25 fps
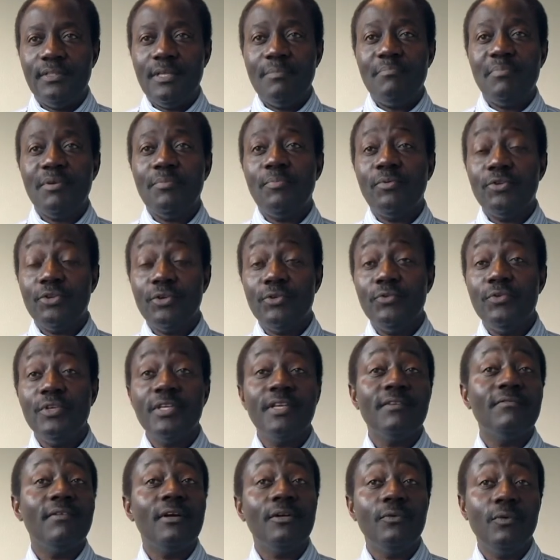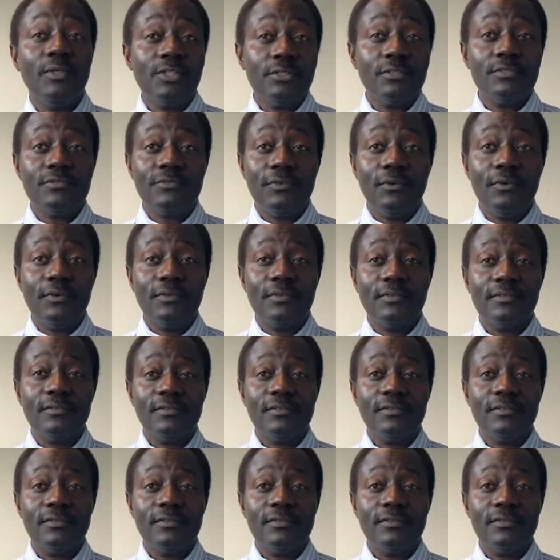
people you're doing evaluations for.